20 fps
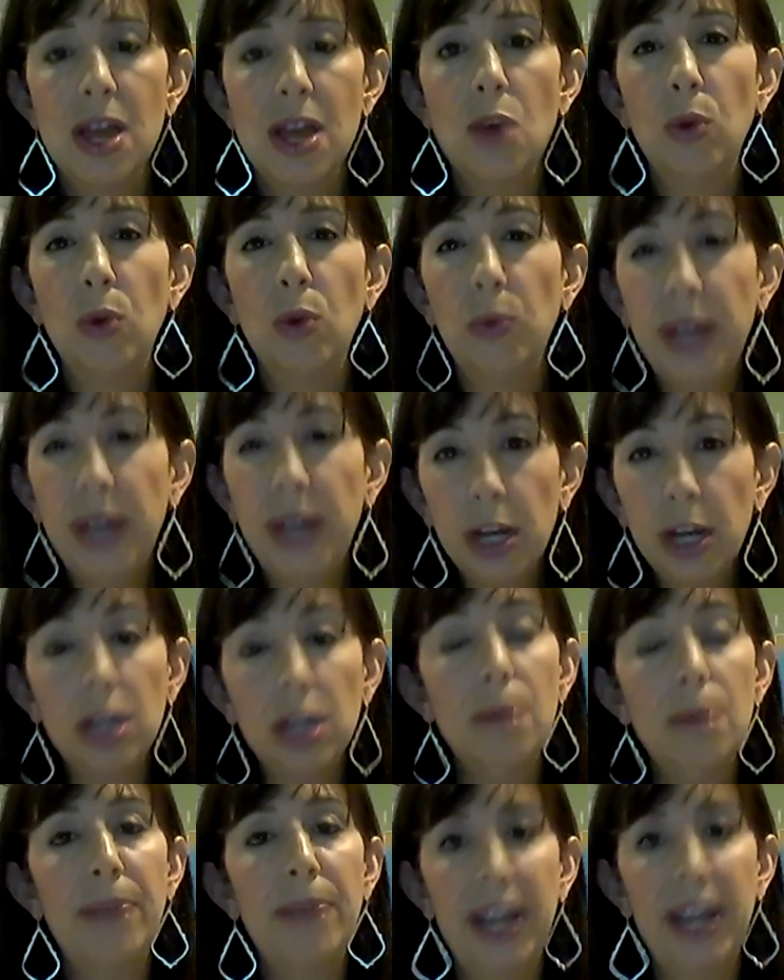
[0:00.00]
When we are
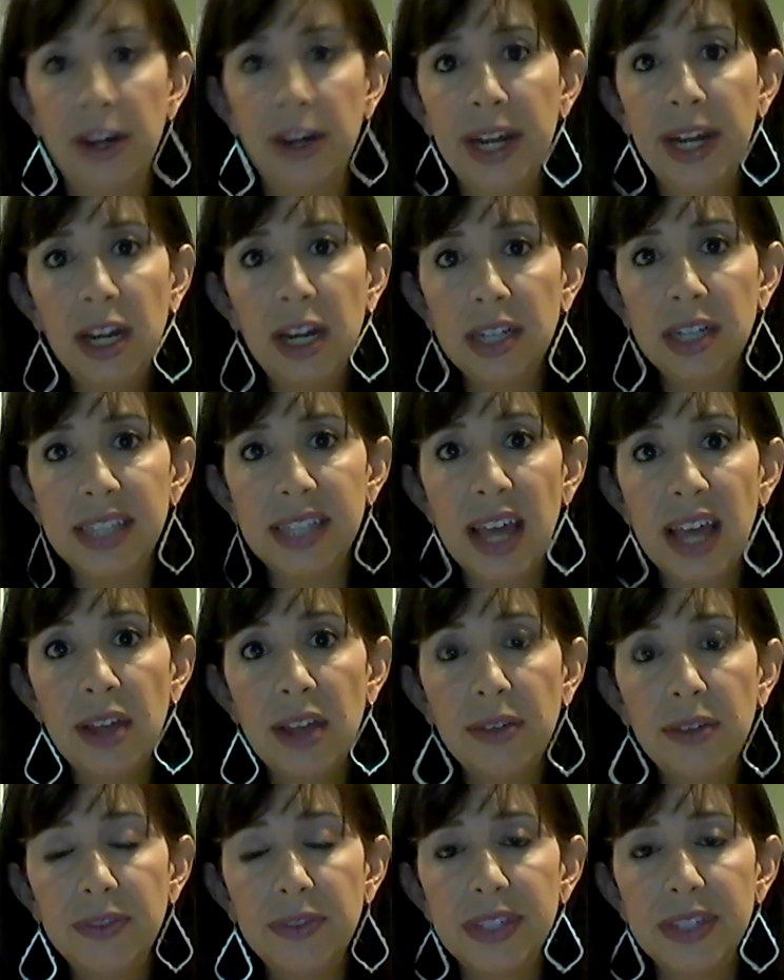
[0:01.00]
comparing
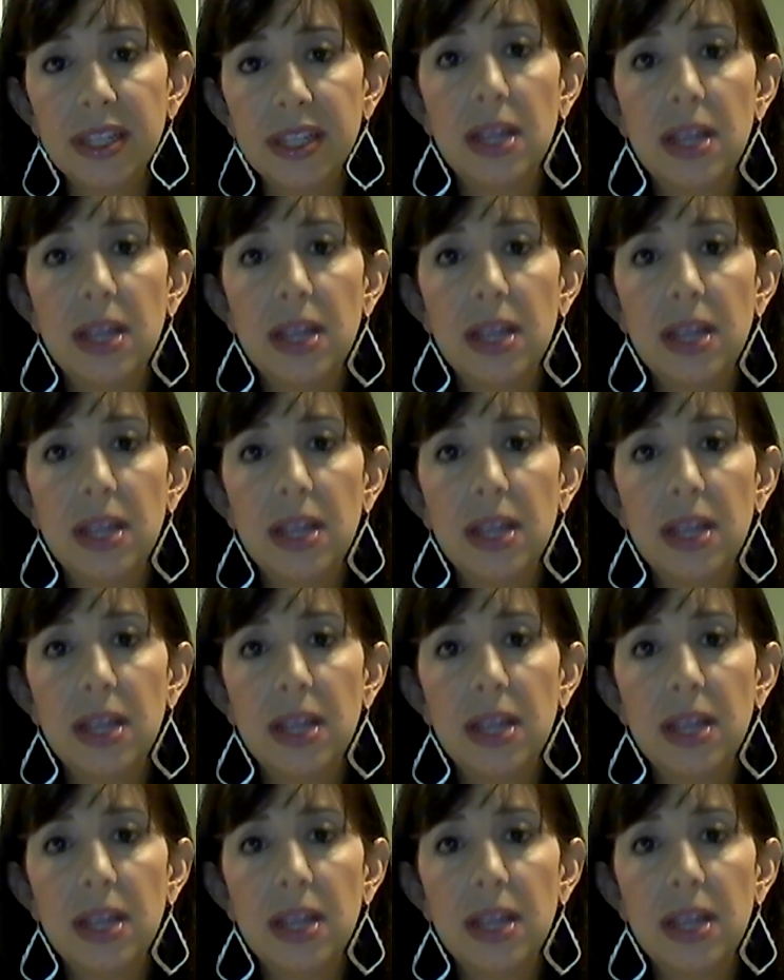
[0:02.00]
ourselves,